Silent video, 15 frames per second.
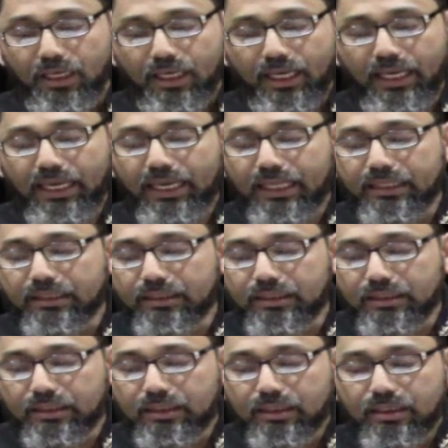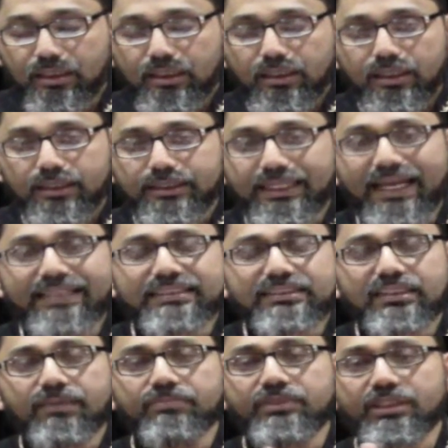and that
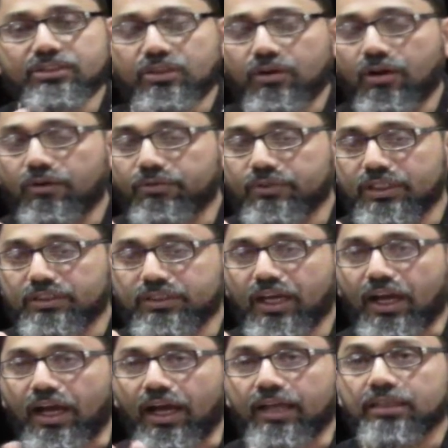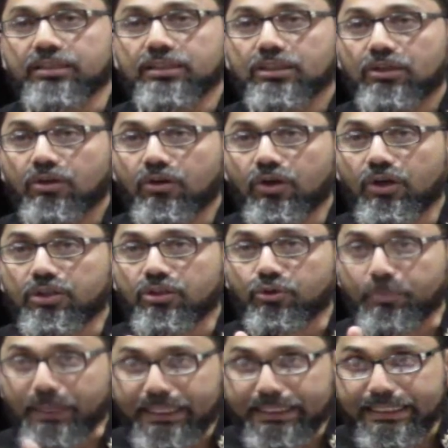subject of the ta'a or the
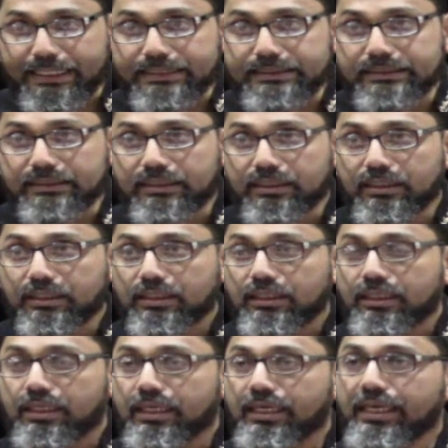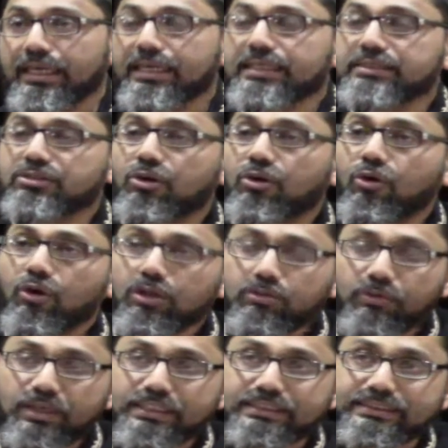obedience is
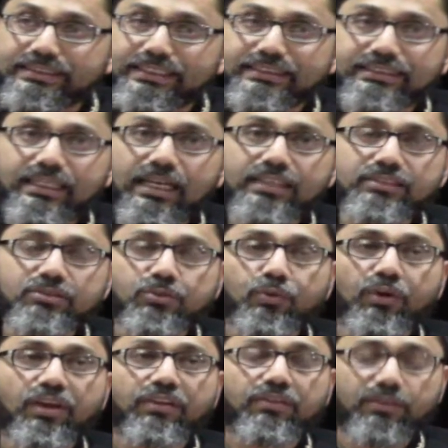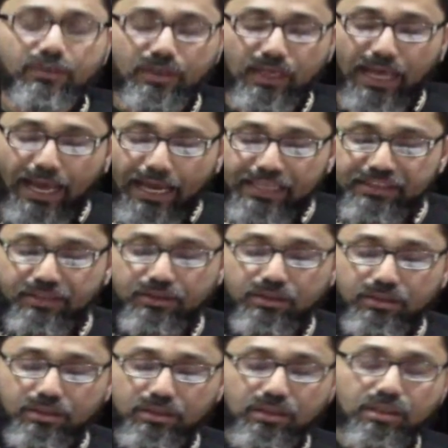always discussed with
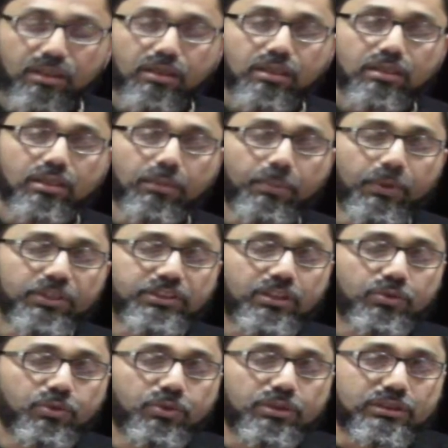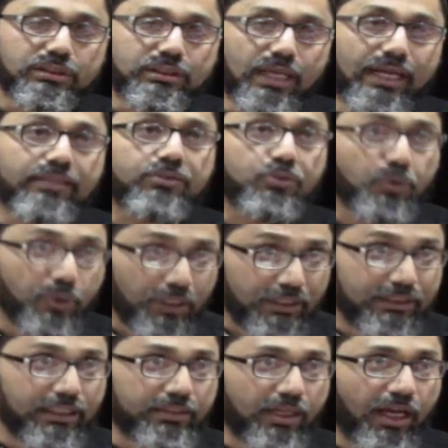either the person who is not doing
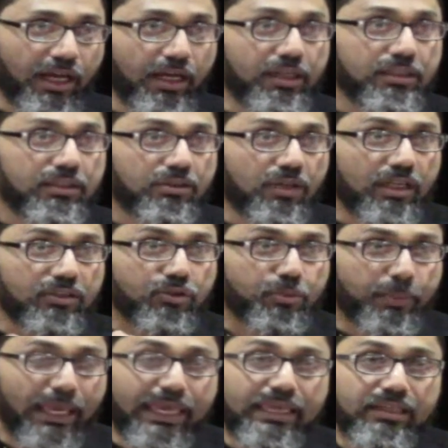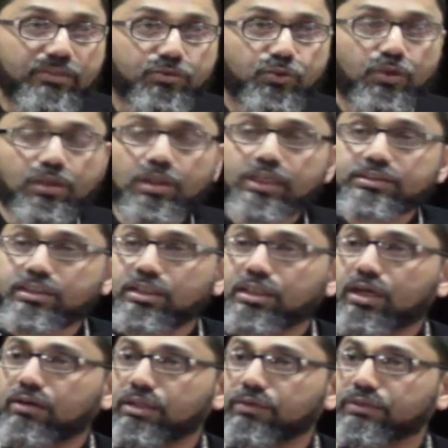the ta'a not obeying Rasulullah
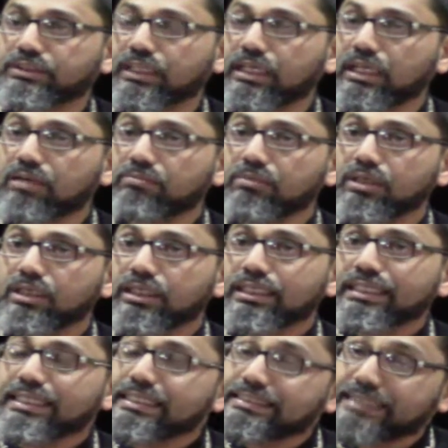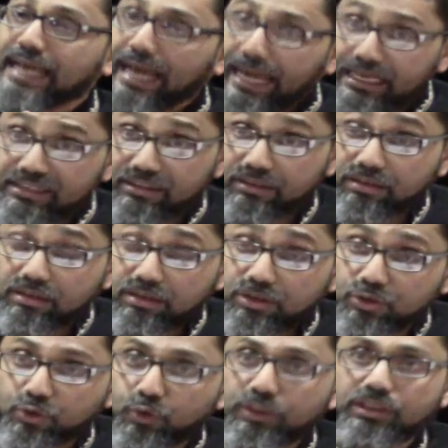sallallahu alaihi wasallam he is either
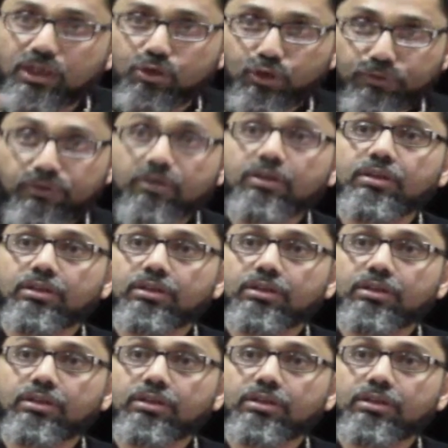doing the kufr